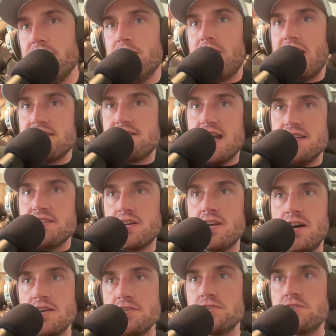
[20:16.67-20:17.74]
As a
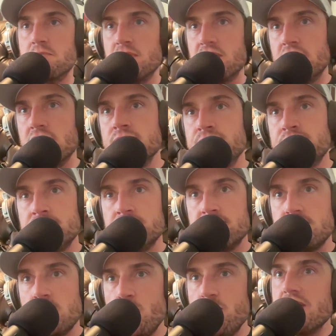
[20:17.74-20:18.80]
customer
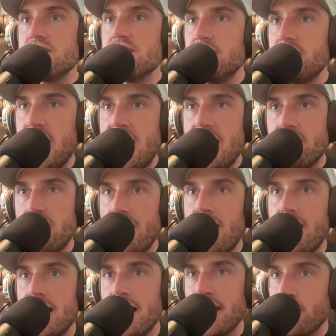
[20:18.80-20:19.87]
who doesn't have a
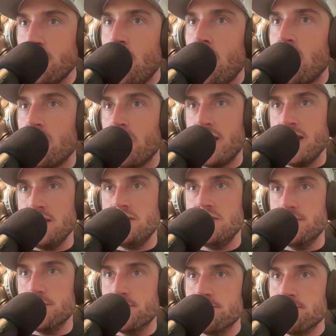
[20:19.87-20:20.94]
high car
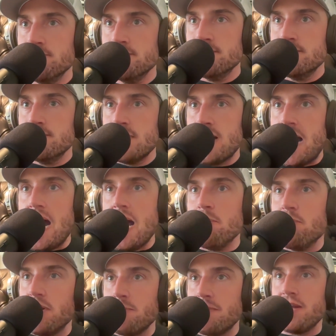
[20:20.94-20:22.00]
IQ, I
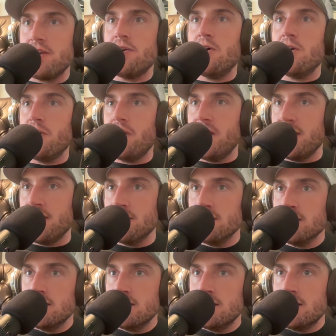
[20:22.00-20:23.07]
bring my car in.
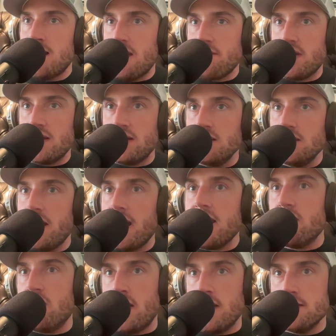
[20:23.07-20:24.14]
I've got a light
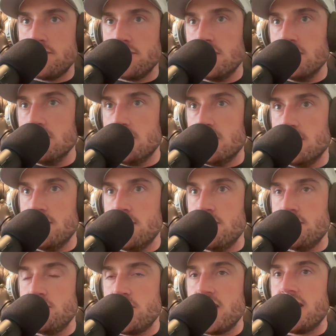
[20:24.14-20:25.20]
on. So the
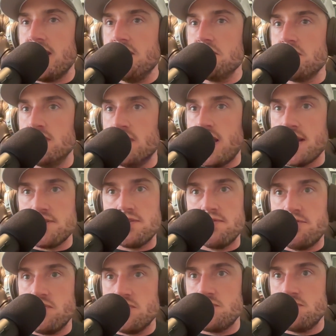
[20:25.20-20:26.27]
check engine light's the
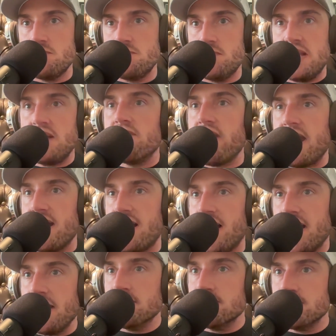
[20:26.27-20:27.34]
first thing of
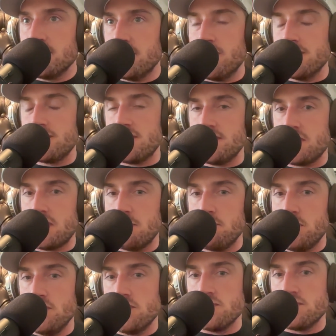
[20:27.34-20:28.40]
AI. It's a
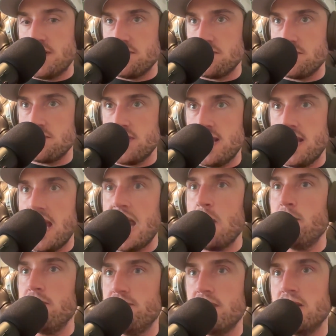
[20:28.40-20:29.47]
computer sensor saying, "Hey,
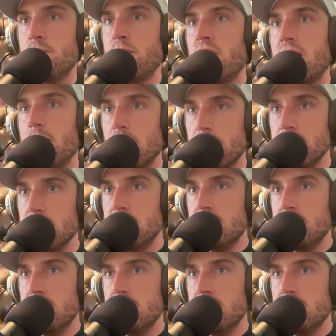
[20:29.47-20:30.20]
we've got a problem."